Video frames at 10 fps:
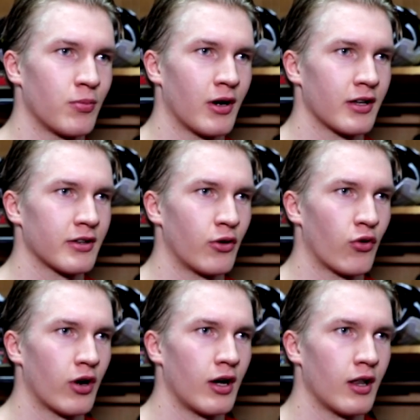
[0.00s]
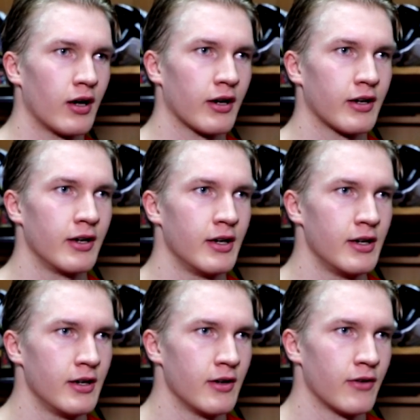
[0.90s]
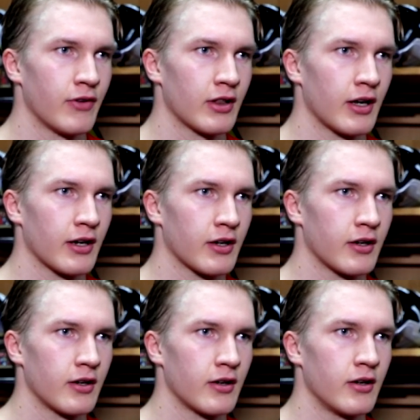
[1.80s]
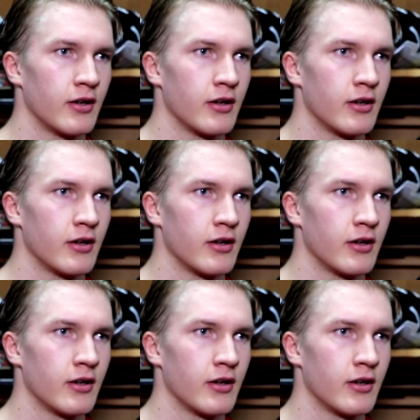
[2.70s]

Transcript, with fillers: But overall, like, felt like uh,